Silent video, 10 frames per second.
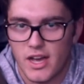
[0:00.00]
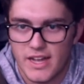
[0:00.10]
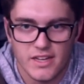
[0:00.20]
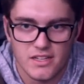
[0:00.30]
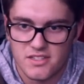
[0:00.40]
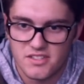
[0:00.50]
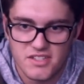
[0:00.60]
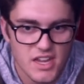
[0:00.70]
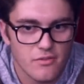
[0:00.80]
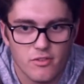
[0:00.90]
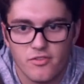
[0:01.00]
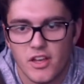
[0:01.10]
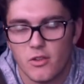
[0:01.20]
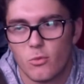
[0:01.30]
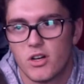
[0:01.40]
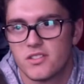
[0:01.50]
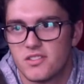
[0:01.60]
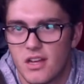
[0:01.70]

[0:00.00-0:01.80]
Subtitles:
and it has never failed once,